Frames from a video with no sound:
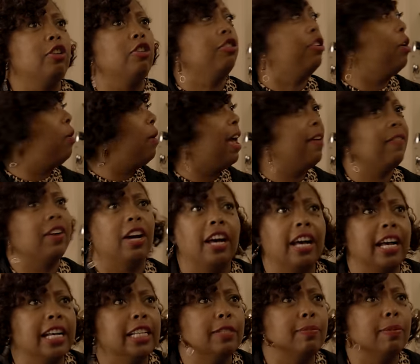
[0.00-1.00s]
You don't have a
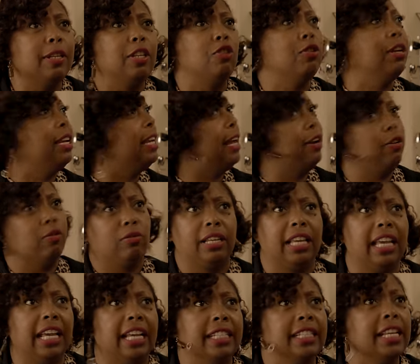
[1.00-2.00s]
husband. You ain't got no
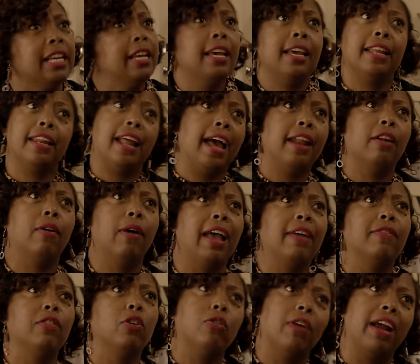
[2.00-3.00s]
kids. And I don't
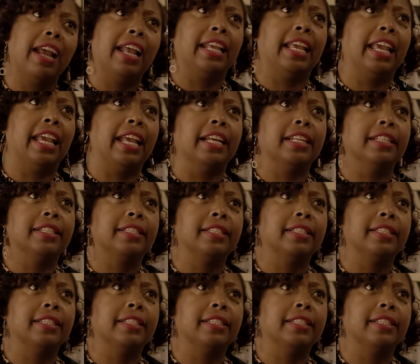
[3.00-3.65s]
have no grandkids.